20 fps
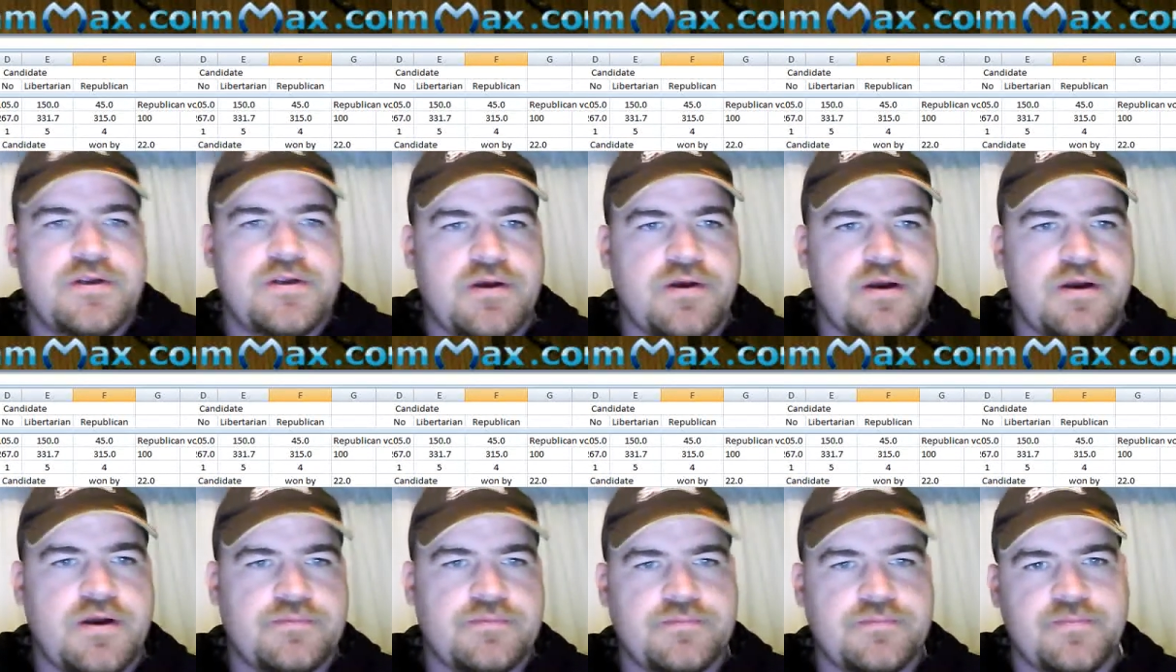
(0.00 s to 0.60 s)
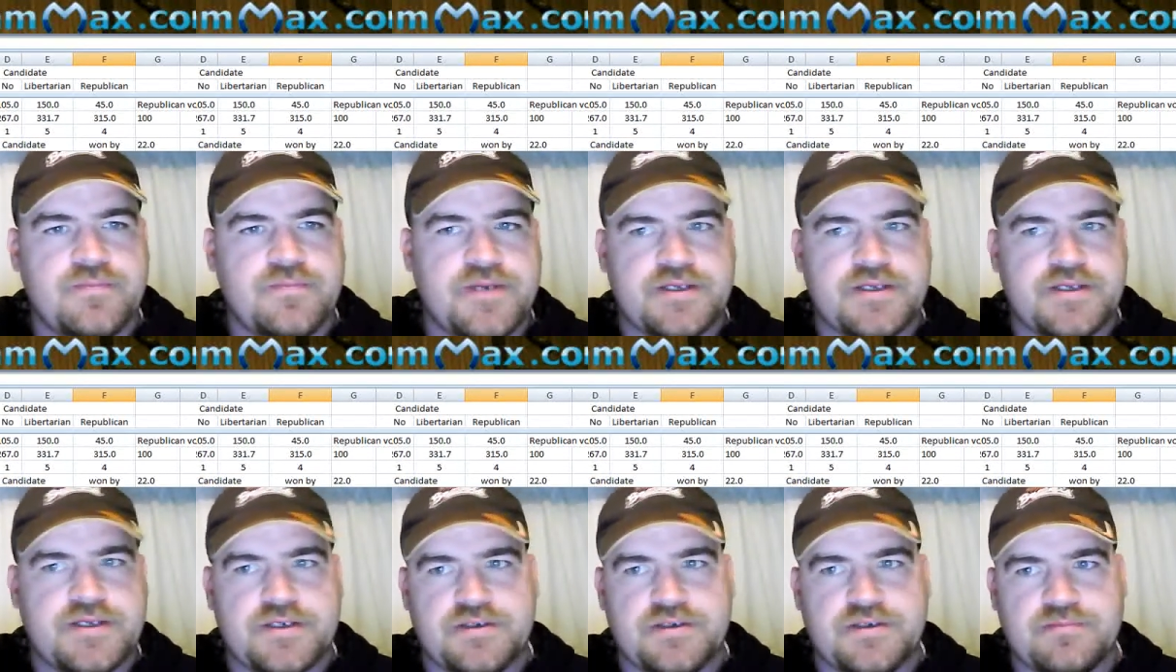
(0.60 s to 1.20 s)
would make it
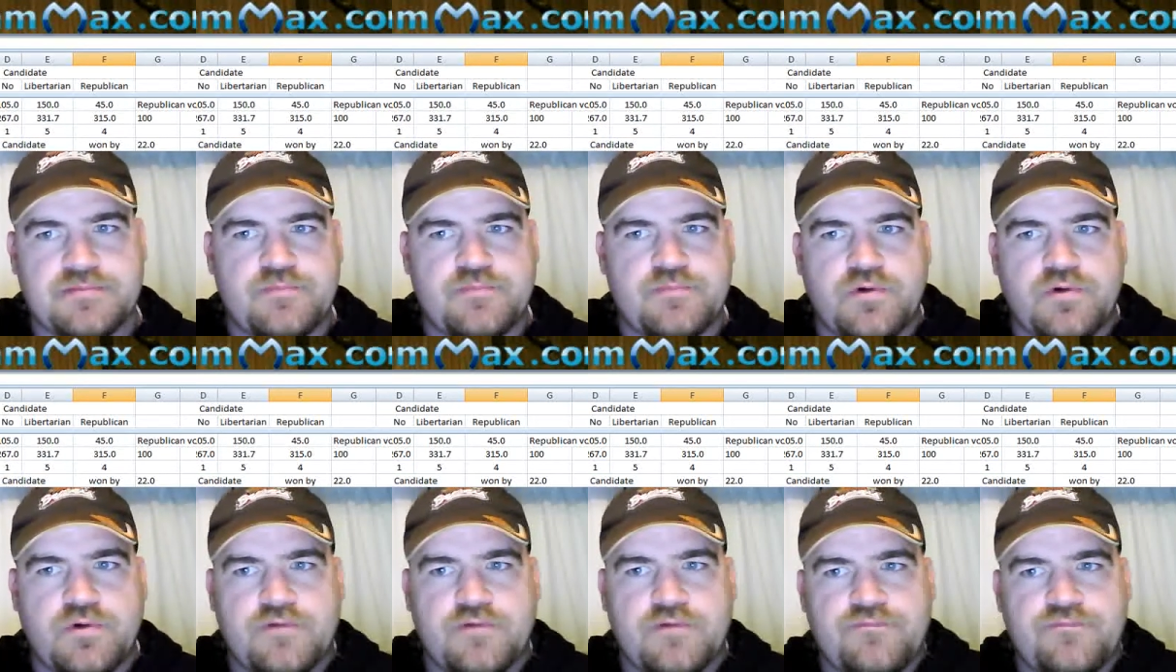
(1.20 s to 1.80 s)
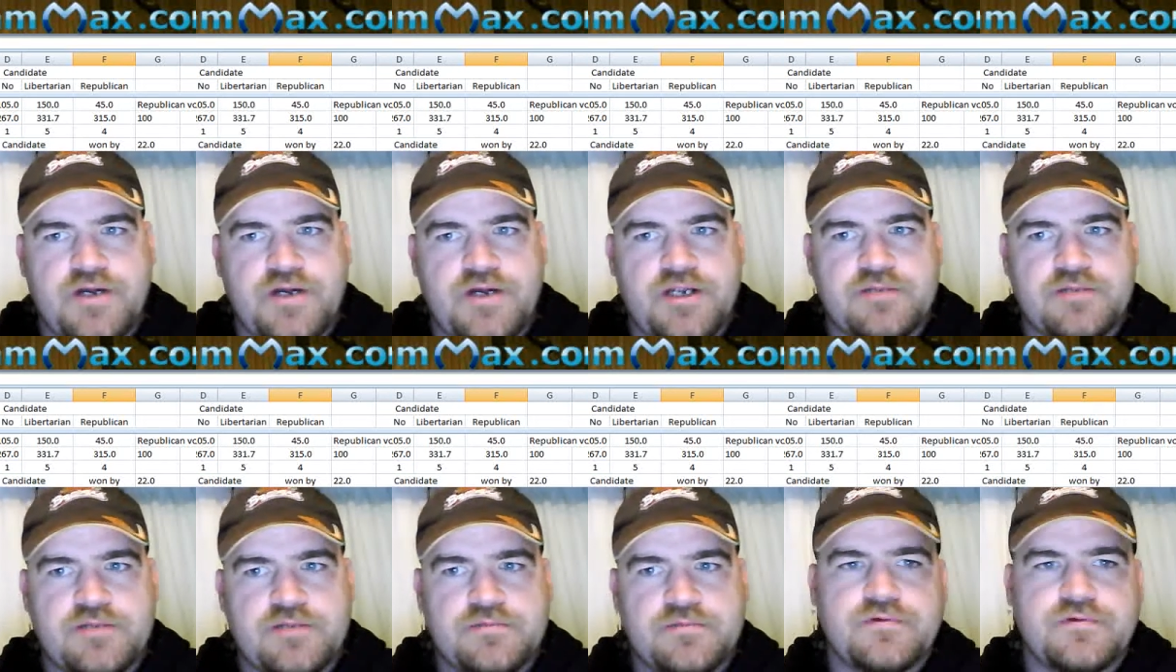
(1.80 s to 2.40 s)
more viable for
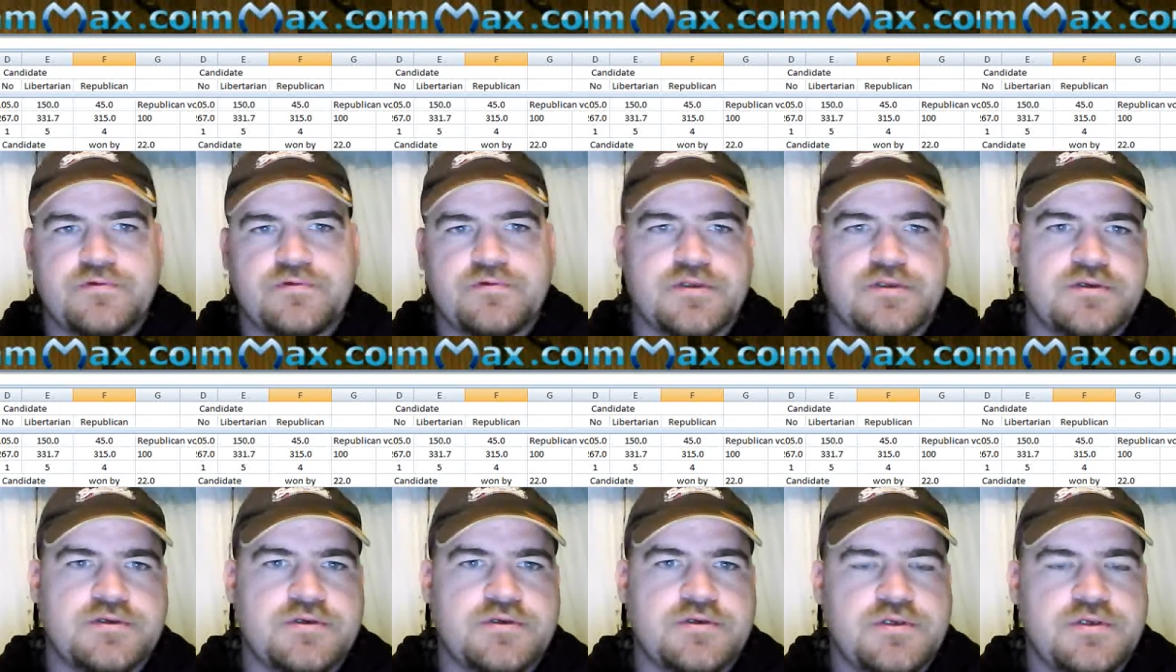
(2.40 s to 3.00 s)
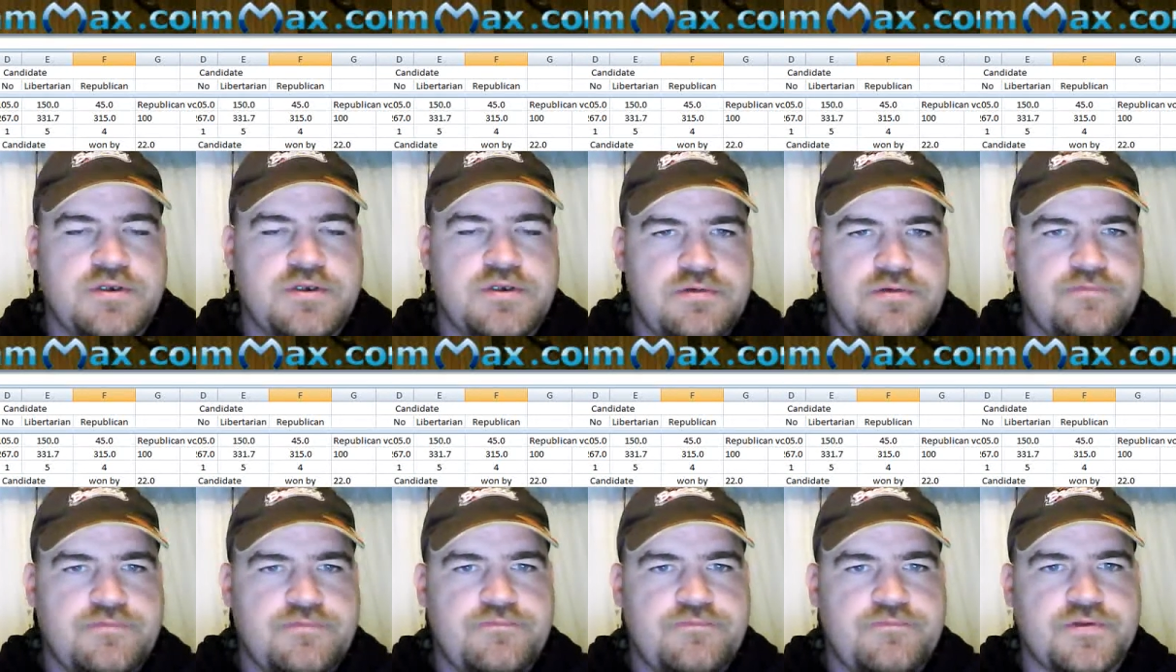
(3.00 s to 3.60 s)
the
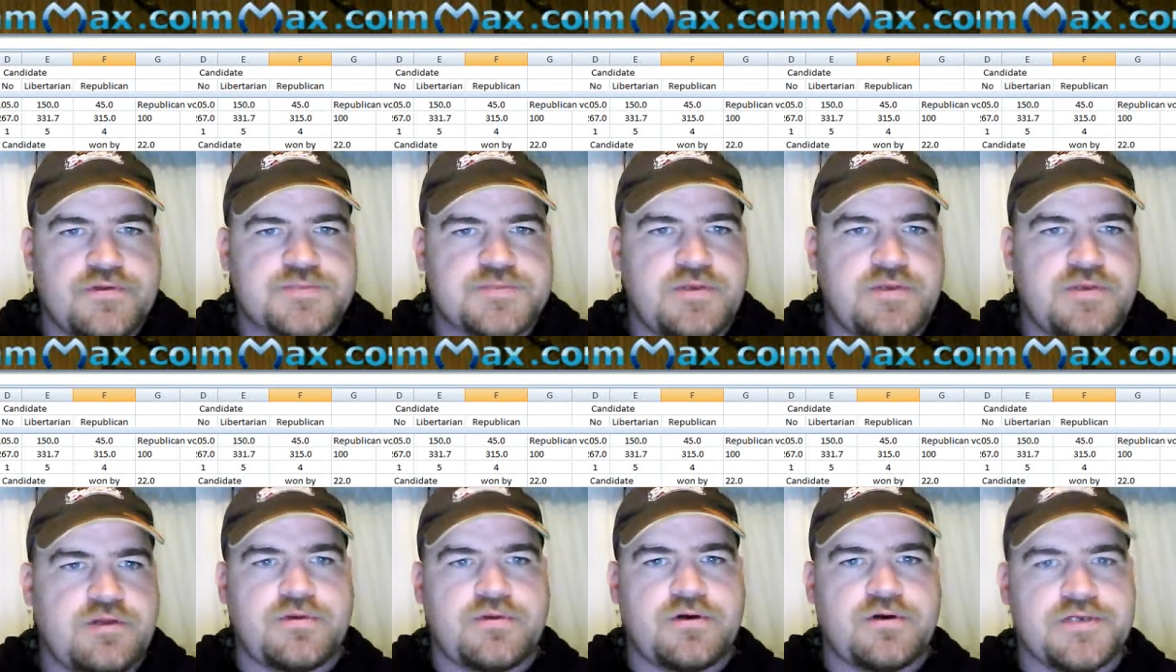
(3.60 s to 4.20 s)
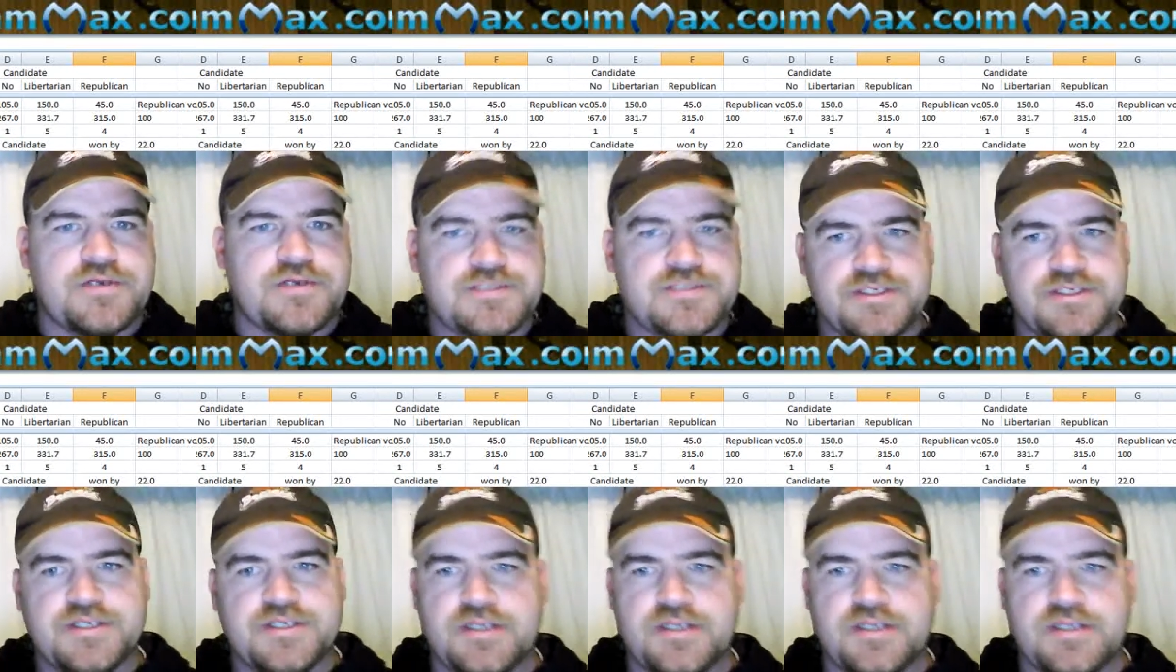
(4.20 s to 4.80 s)
smaller parties to get
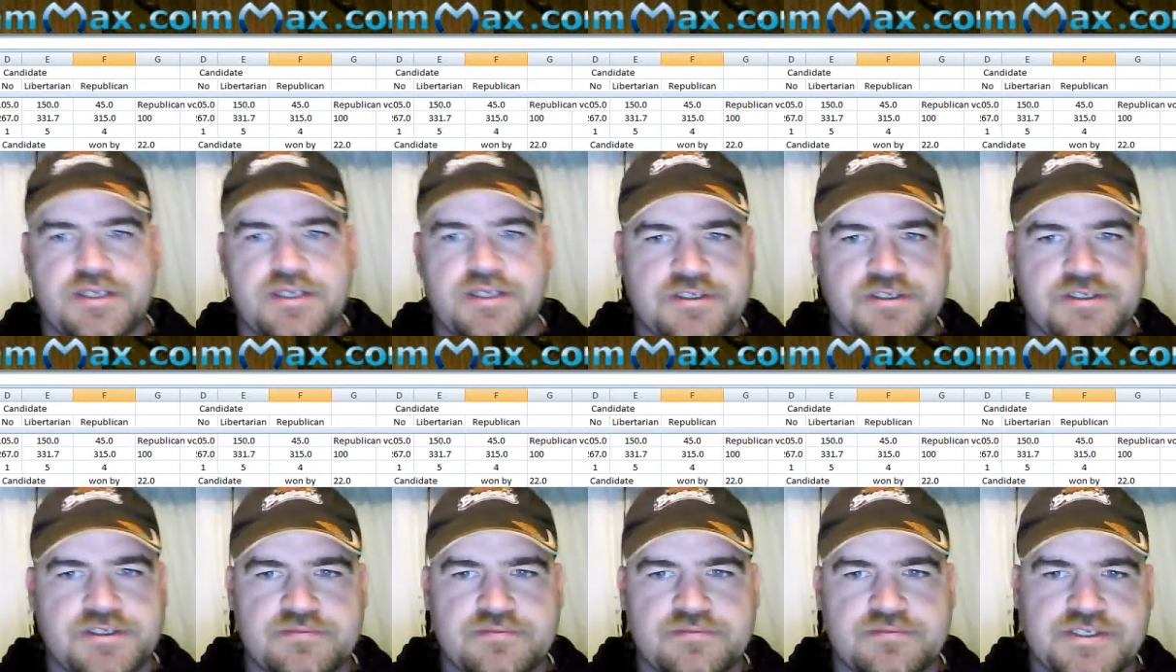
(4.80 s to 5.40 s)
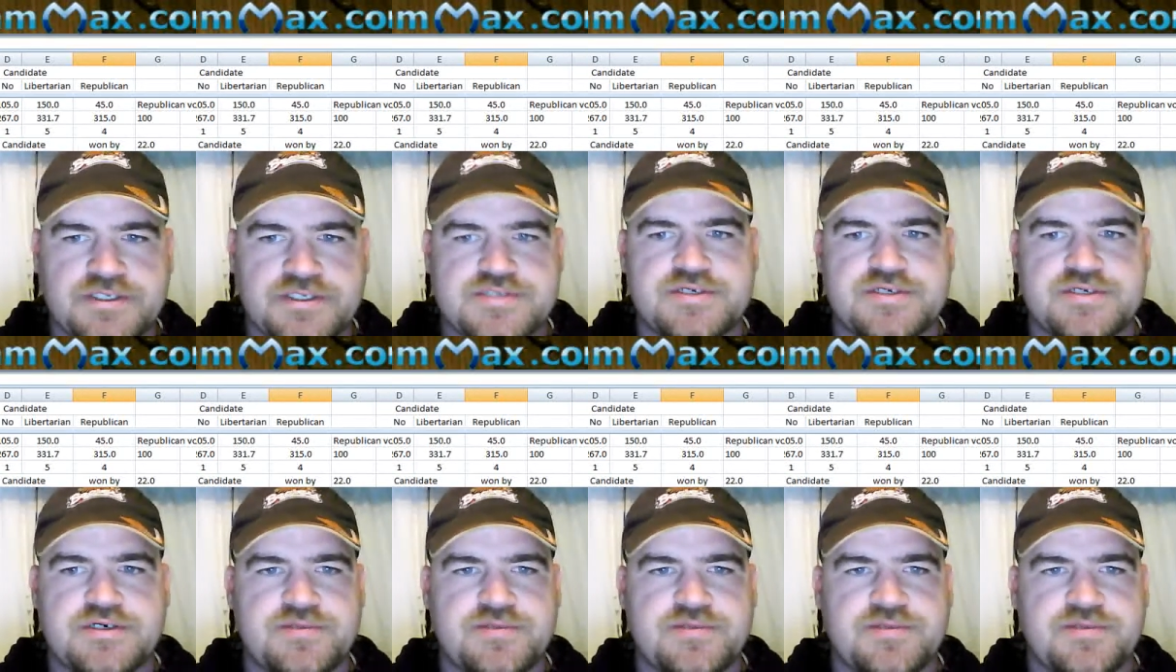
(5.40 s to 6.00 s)
elected, because they're going to
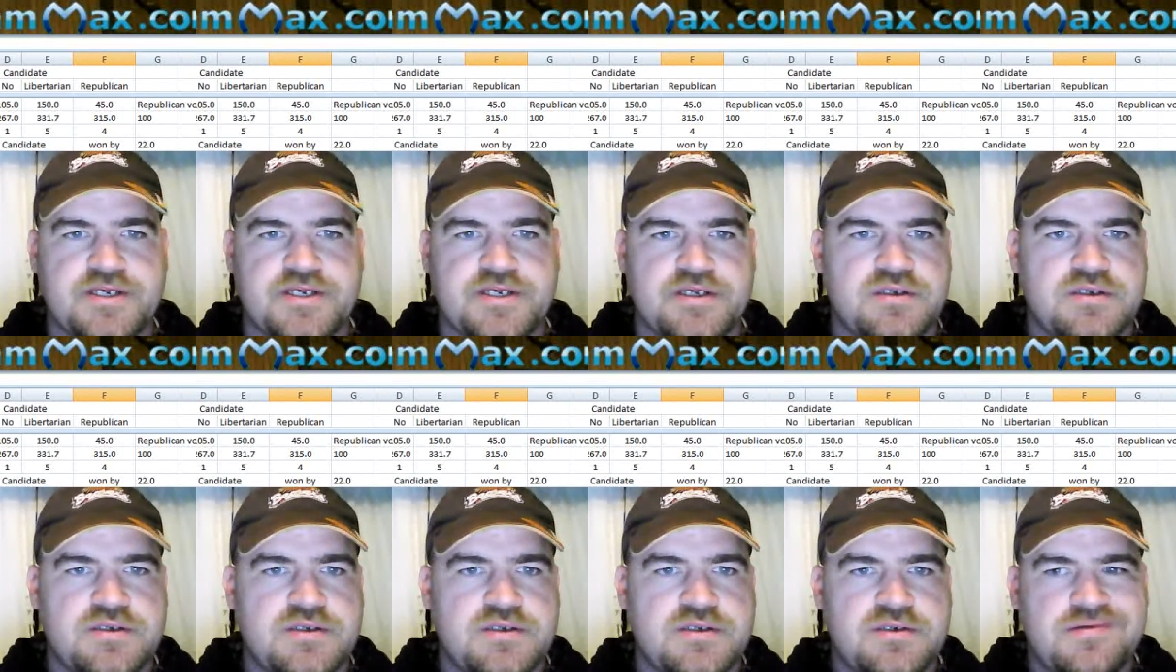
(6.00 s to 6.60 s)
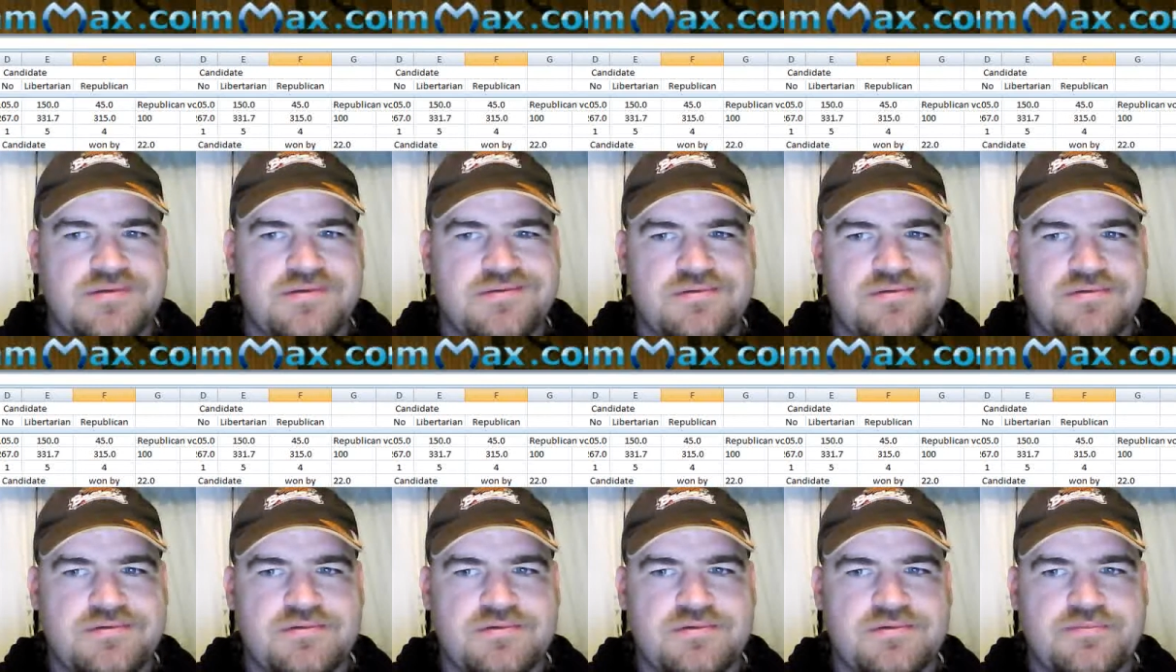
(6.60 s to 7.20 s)
be
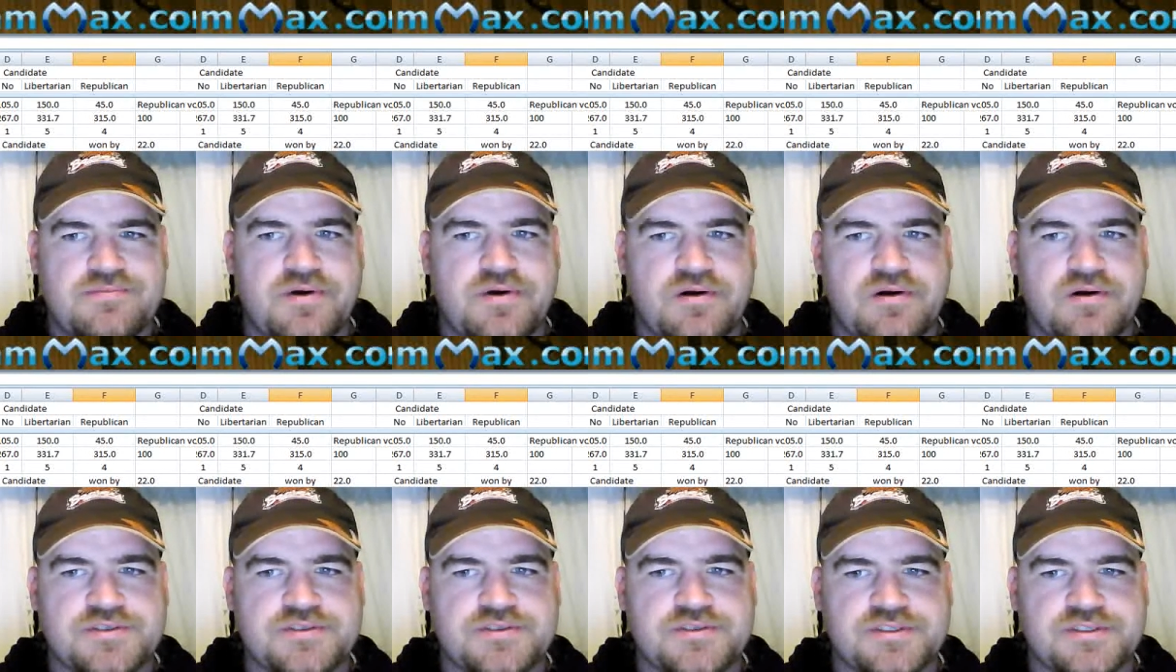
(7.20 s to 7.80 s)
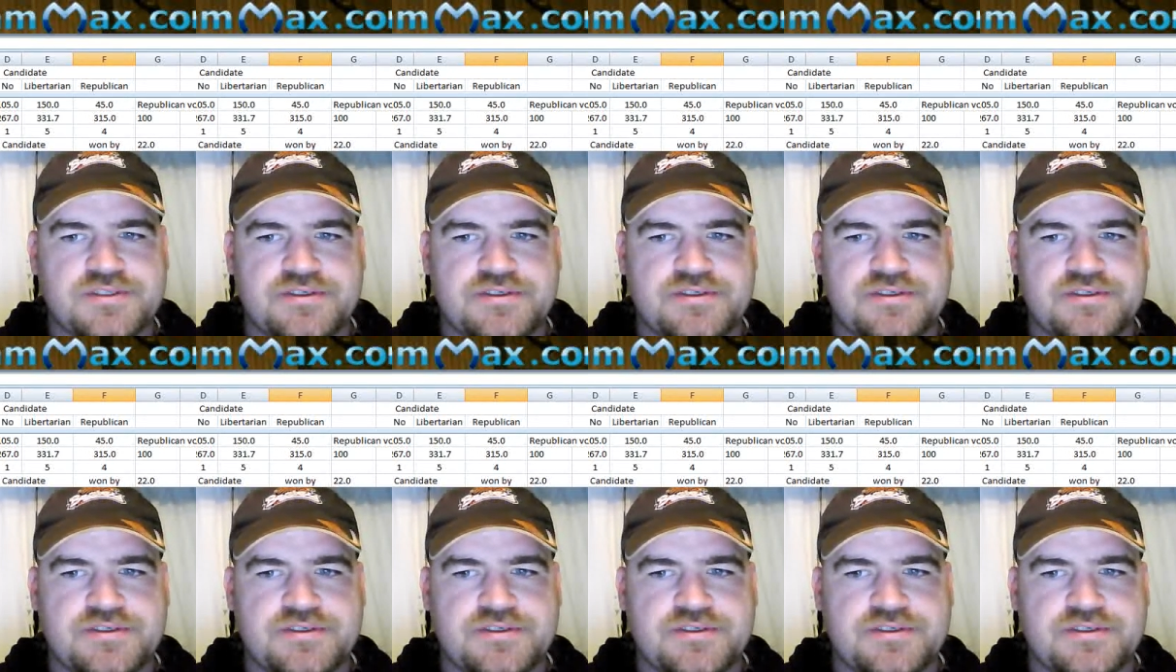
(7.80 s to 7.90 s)
partially